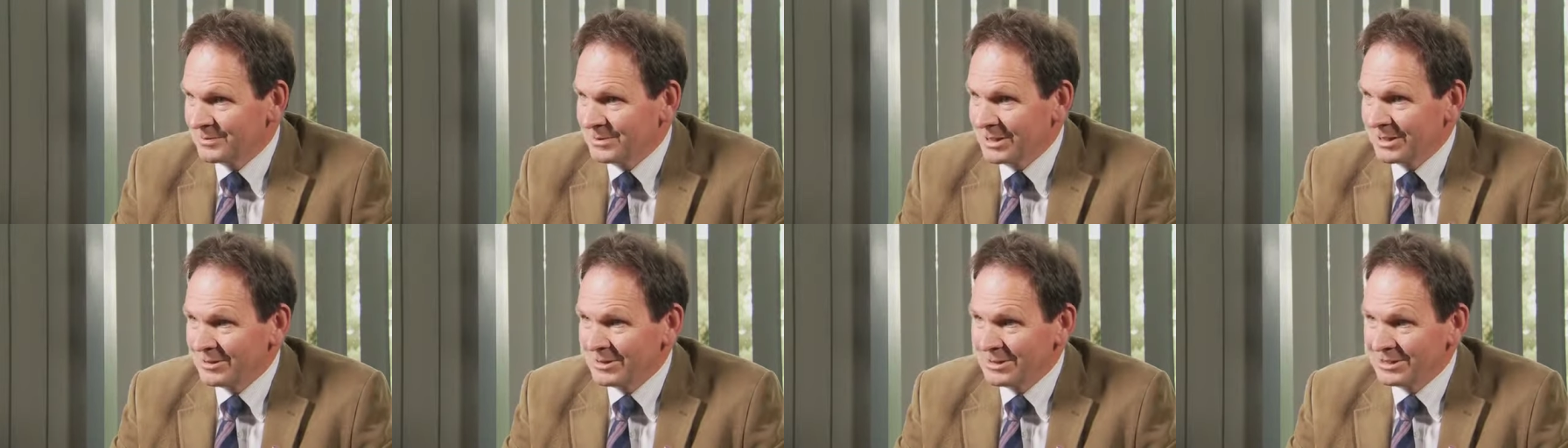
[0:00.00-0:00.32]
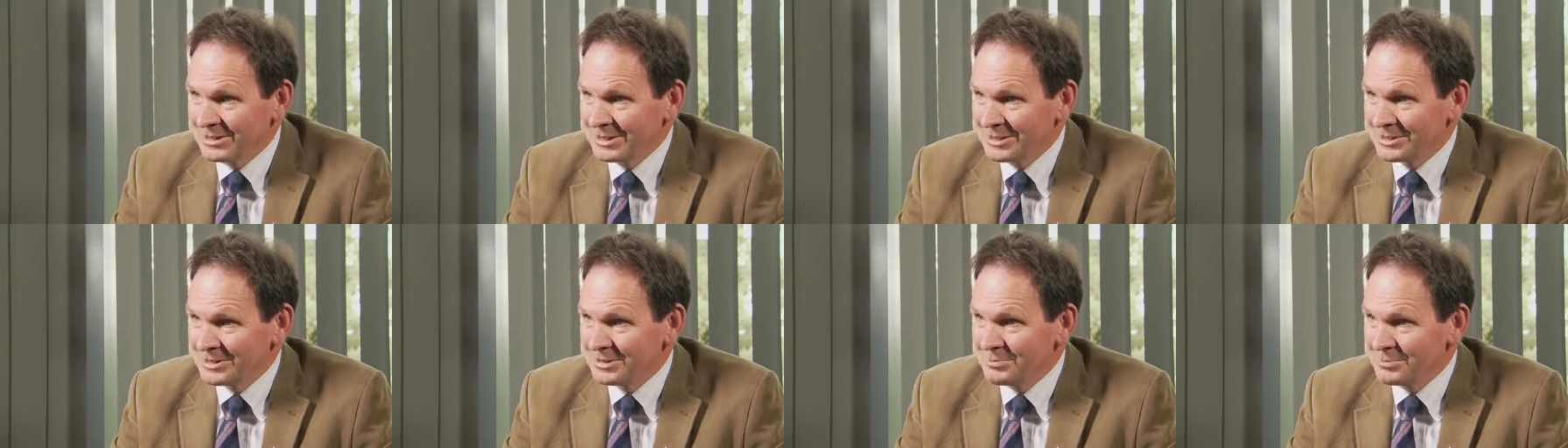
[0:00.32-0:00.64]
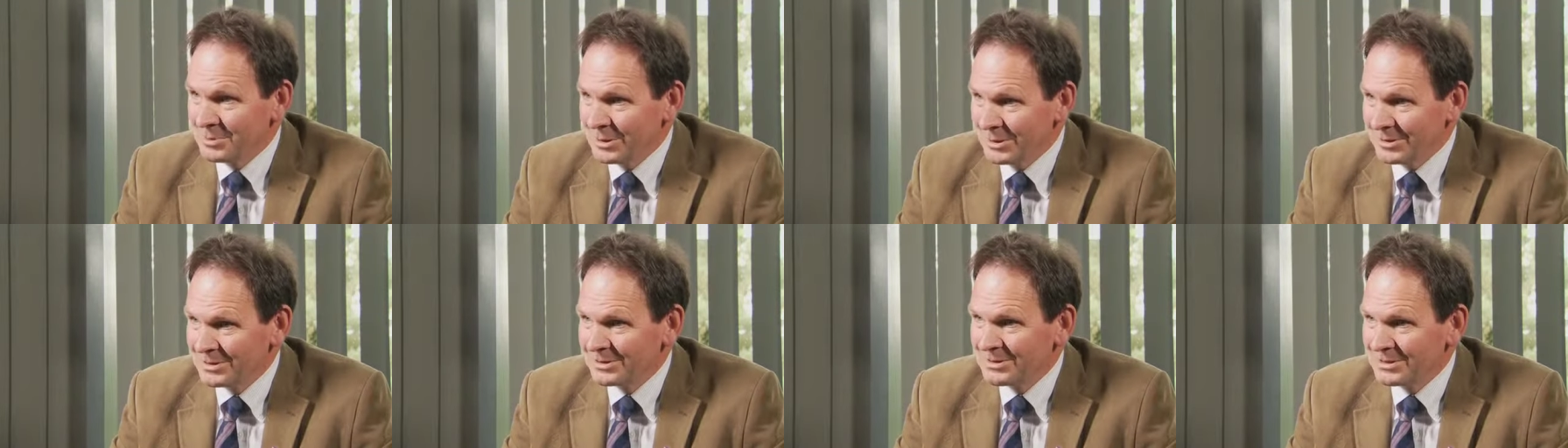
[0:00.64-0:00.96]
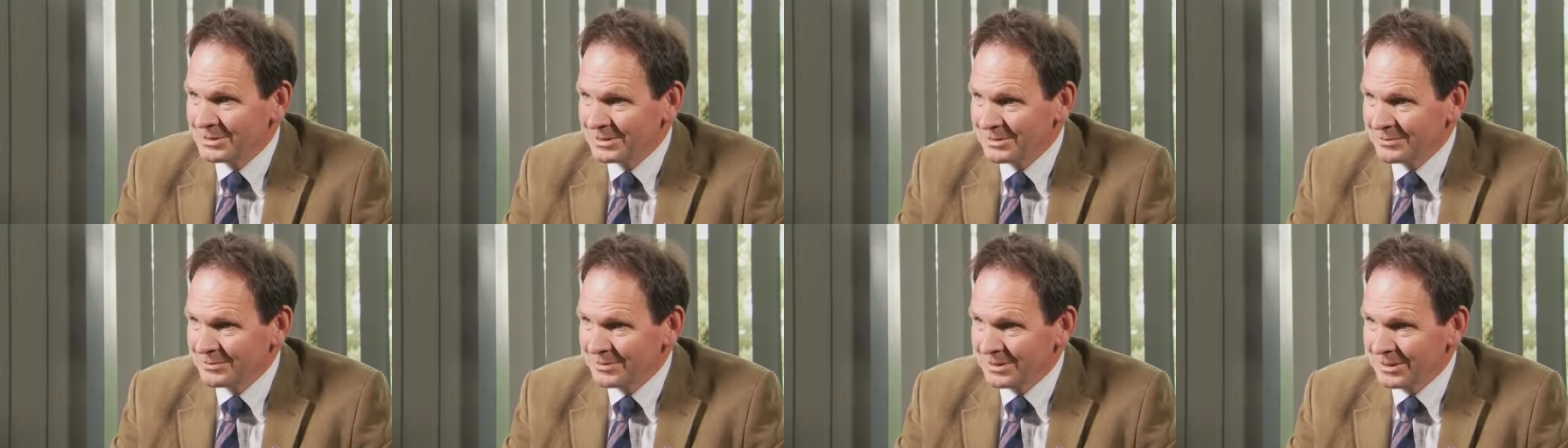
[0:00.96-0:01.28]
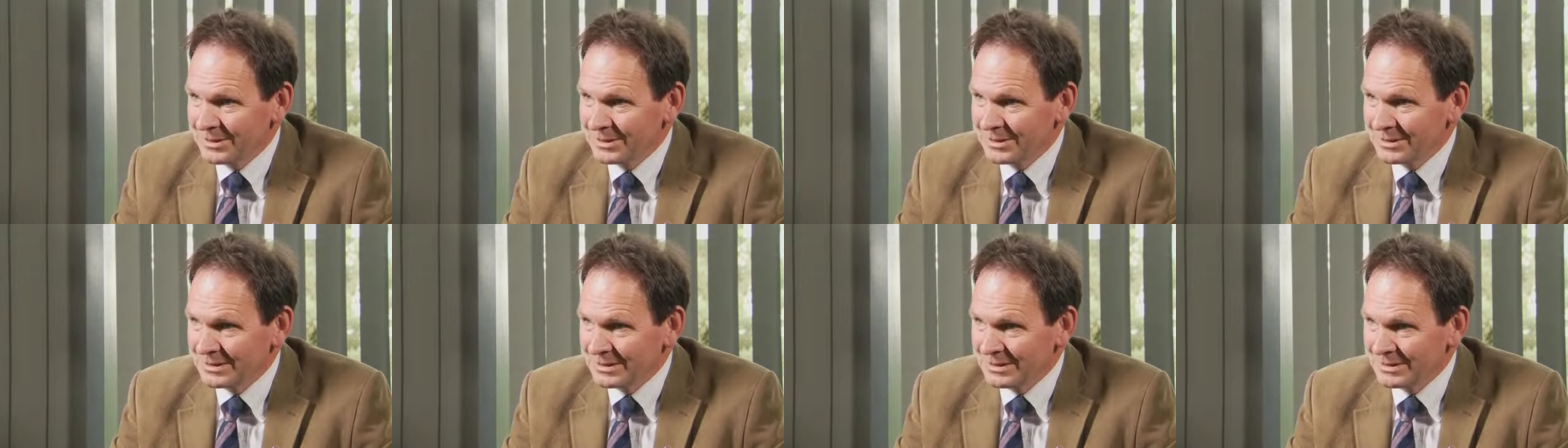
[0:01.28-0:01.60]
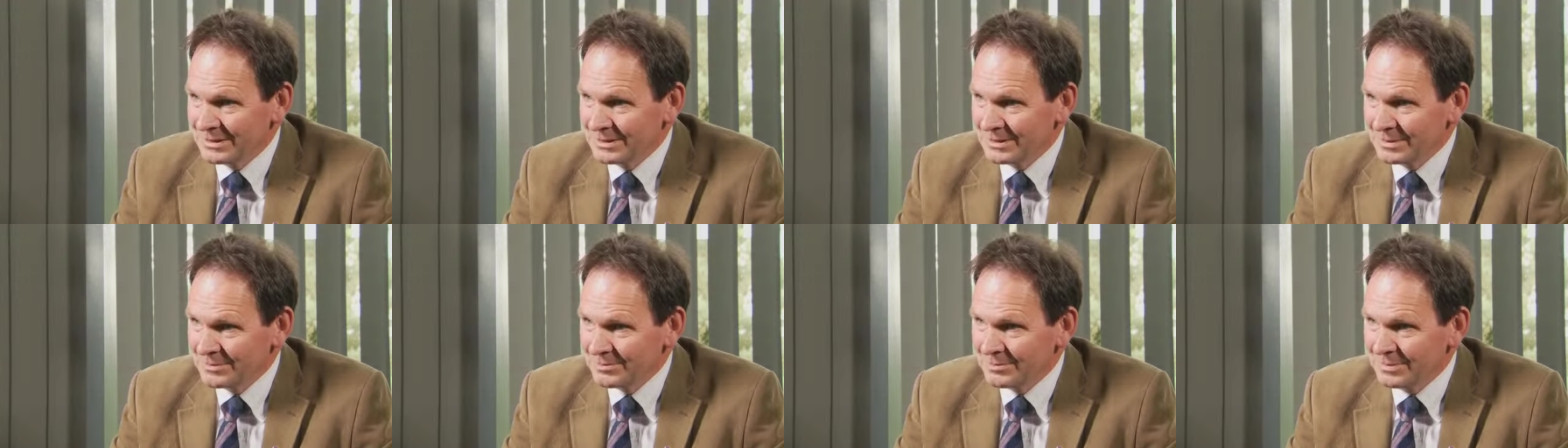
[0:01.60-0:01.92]
very disappointing
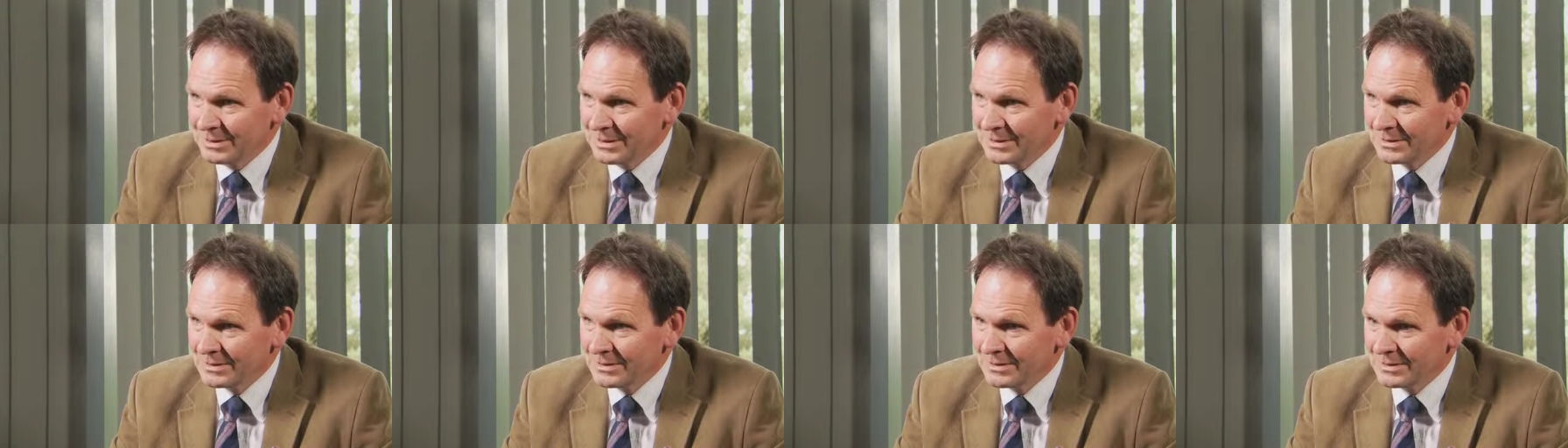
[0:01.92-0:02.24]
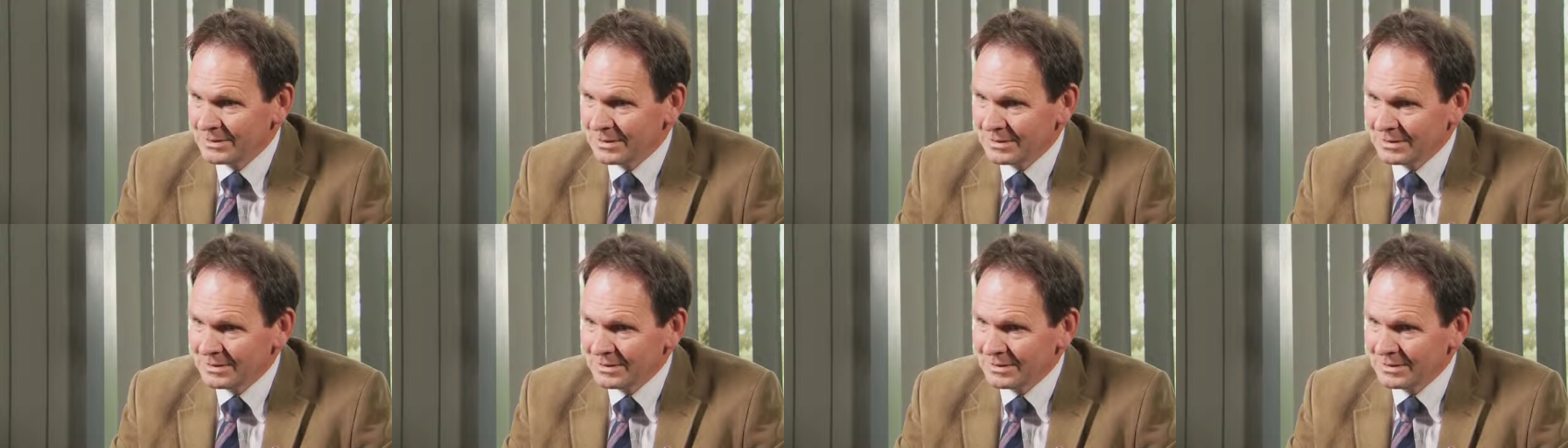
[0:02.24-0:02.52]
findings, but